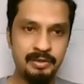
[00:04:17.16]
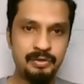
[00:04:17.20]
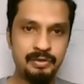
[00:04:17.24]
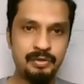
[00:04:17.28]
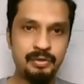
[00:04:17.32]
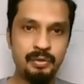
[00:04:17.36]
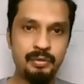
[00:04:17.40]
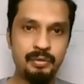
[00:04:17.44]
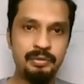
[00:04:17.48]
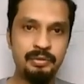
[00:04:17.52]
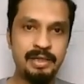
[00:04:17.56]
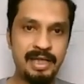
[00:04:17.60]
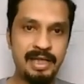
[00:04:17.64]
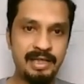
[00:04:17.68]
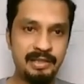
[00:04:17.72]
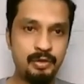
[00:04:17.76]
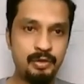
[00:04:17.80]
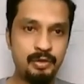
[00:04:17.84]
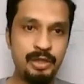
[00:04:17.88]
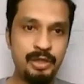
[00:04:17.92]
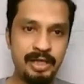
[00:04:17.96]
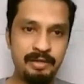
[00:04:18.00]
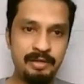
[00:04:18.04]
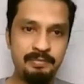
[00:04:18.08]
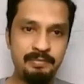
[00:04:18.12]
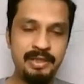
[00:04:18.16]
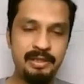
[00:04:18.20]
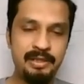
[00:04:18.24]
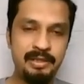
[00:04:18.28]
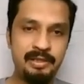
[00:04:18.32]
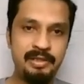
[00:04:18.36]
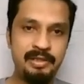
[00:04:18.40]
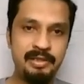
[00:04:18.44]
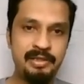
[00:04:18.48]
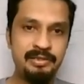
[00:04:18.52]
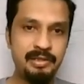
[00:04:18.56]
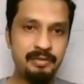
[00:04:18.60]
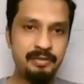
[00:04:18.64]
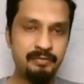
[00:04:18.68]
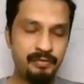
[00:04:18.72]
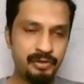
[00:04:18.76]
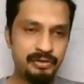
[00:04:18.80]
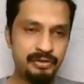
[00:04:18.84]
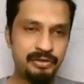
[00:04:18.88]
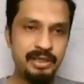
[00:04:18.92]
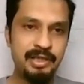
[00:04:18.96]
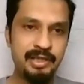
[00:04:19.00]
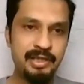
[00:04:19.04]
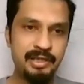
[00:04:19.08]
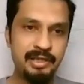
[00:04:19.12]
So that could have been the reason for
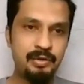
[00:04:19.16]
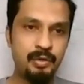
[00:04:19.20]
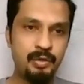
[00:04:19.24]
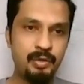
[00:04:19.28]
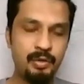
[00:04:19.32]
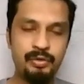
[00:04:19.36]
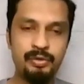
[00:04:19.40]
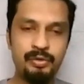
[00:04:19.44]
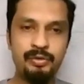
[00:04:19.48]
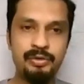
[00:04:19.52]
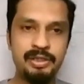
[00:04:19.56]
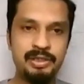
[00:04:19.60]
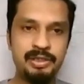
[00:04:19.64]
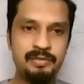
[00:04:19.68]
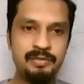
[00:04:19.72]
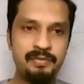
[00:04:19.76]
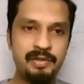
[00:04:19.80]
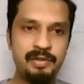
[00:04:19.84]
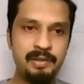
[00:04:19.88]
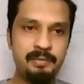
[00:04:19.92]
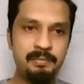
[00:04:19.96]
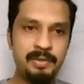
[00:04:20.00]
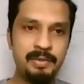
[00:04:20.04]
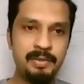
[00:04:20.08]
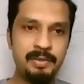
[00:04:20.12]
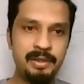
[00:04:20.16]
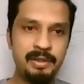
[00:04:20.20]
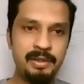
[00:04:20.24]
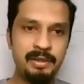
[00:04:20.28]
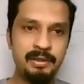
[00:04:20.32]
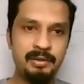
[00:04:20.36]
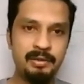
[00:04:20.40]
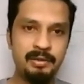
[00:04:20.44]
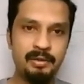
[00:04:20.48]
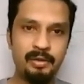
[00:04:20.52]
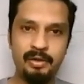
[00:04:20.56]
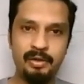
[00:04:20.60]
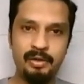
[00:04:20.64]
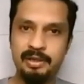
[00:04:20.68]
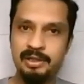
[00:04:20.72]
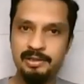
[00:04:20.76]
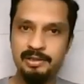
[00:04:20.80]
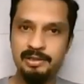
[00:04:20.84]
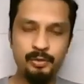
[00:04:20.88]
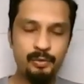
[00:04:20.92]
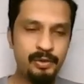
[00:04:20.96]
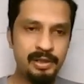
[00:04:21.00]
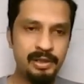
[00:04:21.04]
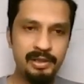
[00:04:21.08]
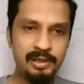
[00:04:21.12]
saying no to this film, or else
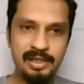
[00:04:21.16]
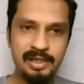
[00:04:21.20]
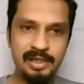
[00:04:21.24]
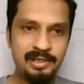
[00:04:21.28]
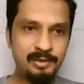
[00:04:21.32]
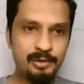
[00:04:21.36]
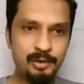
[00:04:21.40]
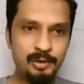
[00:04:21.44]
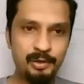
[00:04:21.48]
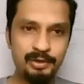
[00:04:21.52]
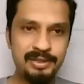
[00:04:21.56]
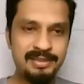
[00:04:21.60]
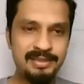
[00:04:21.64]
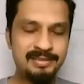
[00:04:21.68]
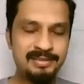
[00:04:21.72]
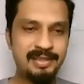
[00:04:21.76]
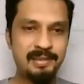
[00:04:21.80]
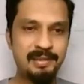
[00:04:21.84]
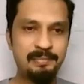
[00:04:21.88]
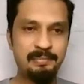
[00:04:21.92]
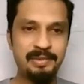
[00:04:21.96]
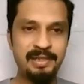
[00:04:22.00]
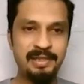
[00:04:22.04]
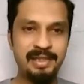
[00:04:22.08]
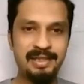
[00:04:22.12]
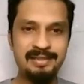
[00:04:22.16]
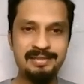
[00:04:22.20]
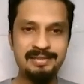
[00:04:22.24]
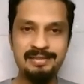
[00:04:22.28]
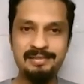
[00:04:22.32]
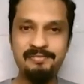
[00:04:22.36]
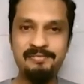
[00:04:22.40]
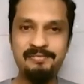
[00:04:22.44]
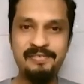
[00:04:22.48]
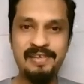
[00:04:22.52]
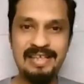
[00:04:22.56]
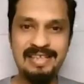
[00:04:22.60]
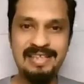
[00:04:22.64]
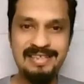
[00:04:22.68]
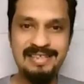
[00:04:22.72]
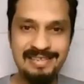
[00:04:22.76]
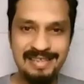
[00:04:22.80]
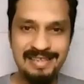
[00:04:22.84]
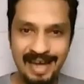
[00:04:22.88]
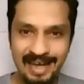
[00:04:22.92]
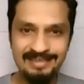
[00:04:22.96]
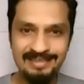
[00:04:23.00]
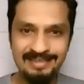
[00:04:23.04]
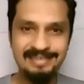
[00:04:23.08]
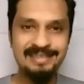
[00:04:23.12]
who will let go this script? Yeah, it's a
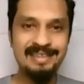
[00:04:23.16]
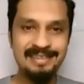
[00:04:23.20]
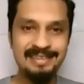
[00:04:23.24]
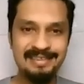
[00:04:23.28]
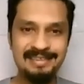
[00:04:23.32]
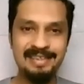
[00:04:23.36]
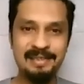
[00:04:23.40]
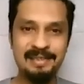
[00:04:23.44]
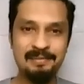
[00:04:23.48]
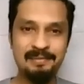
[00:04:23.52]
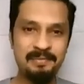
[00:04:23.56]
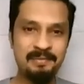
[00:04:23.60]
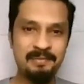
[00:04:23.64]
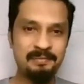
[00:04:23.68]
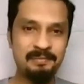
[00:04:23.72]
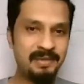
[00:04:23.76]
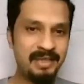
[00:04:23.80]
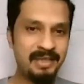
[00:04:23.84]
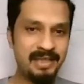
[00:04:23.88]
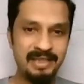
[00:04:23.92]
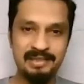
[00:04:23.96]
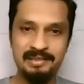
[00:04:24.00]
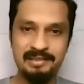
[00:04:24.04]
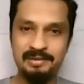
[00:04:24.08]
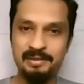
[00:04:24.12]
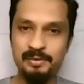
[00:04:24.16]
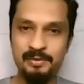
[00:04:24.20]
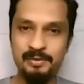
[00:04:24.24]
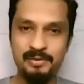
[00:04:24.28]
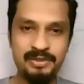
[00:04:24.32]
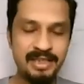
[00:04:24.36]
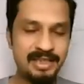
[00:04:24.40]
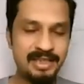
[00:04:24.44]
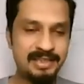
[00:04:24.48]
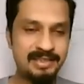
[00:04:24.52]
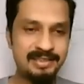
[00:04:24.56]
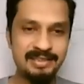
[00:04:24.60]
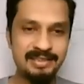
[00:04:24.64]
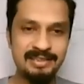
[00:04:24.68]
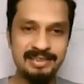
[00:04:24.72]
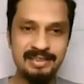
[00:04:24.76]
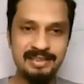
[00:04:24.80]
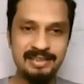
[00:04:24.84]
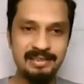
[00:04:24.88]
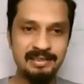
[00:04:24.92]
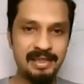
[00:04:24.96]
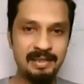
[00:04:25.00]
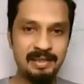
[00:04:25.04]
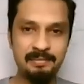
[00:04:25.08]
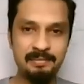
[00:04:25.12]
fantastic script by Dhruv
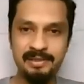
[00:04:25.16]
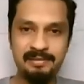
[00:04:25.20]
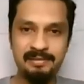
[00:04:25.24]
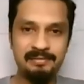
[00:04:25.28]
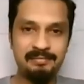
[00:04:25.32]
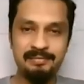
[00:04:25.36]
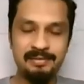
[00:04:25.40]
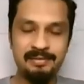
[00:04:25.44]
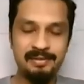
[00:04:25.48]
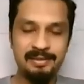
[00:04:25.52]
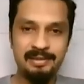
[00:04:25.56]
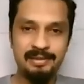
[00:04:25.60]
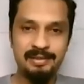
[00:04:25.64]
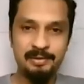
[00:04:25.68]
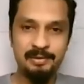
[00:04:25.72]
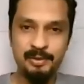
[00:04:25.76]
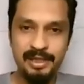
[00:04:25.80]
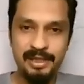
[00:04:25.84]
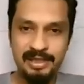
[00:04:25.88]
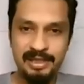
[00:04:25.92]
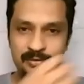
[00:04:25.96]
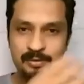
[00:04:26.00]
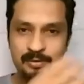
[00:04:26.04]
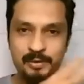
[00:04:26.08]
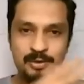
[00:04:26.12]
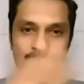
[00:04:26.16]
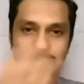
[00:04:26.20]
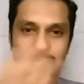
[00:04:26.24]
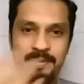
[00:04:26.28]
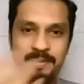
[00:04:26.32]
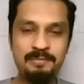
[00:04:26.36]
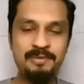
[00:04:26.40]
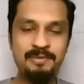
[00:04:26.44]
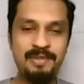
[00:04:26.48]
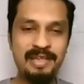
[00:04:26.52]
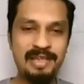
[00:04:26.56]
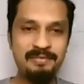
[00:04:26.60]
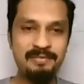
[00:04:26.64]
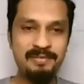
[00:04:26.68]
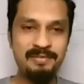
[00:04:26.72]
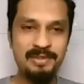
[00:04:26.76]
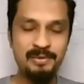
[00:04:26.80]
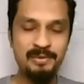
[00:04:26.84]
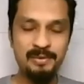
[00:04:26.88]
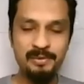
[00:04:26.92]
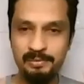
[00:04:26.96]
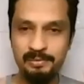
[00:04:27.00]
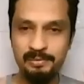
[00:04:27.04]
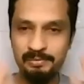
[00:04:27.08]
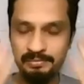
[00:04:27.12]
Chatterjee. I mean, you get goosebumps whenever
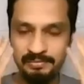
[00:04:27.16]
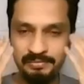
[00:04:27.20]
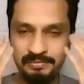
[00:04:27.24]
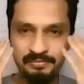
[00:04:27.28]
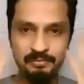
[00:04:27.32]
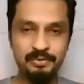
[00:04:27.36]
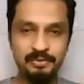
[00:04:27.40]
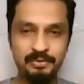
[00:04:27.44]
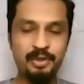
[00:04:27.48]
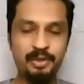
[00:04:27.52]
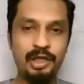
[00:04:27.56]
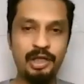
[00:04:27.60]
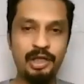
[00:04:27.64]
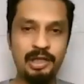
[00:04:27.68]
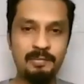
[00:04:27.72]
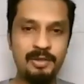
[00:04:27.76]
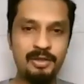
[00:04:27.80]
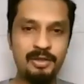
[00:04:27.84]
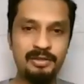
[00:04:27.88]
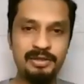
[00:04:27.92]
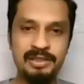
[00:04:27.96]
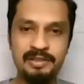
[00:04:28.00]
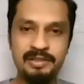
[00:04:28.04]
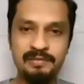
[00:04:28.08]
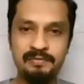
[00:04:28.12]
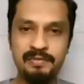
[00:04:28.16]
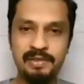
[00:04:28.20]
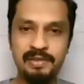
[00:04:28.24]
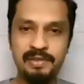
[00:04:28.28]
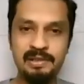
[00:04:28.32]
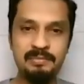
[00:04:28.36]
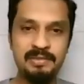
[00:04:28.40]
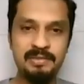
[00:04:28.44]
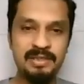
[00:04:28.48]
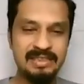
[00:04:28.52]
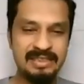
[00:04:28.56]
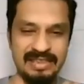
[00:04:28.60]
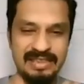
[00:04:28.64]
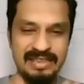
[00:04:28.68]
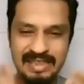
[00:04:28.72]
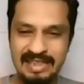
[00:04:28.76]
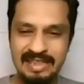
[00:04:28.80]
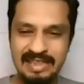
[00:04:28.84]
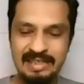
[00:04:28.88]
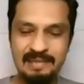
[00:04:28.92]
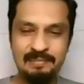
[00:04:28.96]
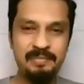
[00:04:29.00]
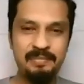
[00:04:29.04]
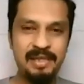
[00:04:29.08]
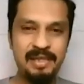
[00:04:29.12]
you talk about this film. The
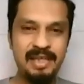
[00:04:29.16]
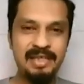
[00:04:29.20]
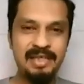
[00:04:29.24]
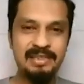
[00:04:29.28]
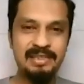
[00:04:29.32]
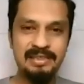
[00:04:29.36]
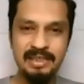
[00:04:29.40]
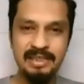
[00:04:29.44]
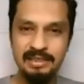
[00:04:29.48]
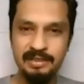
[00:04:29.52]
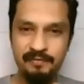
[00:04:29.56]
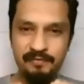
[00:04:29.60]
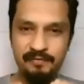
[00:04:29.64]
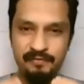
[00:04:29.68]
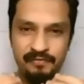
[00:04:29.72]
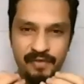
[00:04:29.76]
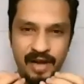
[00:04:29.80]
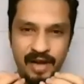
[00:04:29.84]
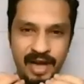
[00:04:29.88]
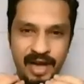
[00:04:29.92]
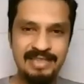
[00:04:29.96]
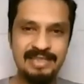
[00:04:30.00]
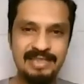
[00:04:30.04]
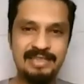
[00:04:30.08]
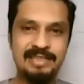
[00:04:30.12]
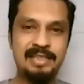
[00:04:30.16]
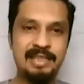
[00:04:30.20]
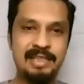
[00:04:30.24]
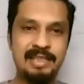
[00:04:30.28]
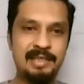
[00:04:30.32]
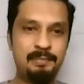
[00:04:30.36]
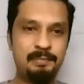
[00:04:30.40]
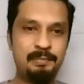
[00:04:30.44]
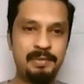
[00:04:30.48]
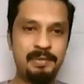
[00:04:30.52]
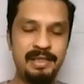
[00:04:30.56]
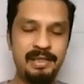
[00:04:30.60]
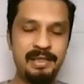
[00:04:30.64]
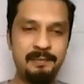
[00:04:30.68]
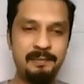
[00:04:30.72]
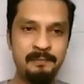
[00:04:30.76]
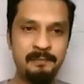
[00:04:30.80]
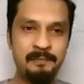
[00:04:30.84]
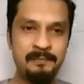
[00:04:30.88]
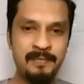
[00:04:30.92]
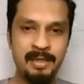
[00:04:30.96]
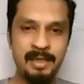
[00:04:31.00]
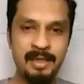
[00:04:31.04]
screenplay, it's such a fine screenplay,